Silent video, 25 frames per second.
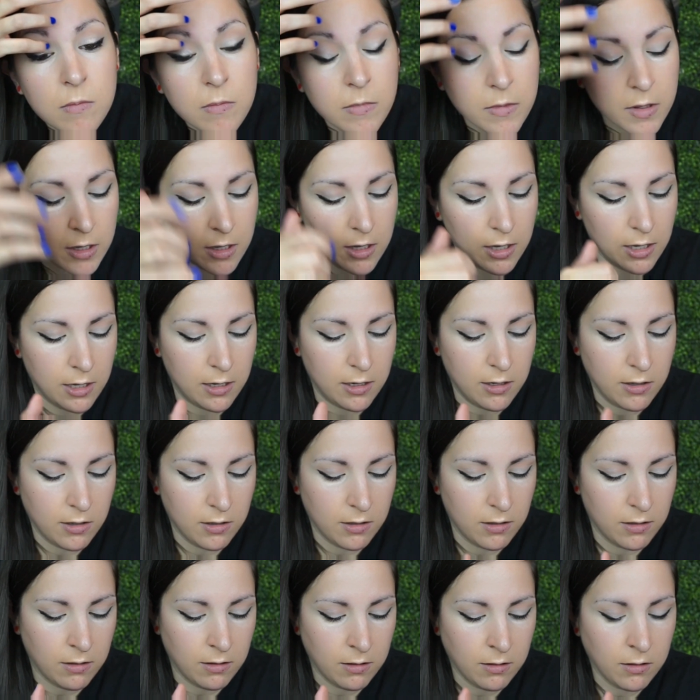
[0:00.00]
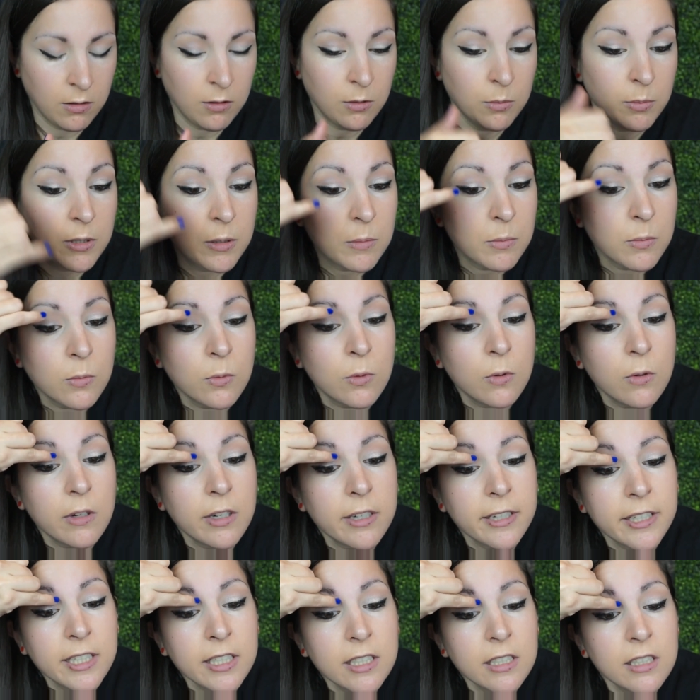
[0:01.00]
Okay, just a little bit more
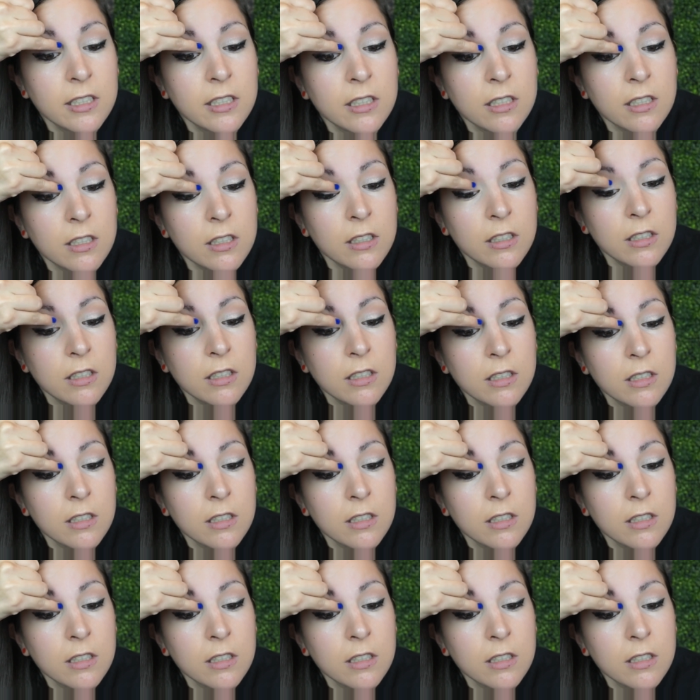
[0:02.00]
here.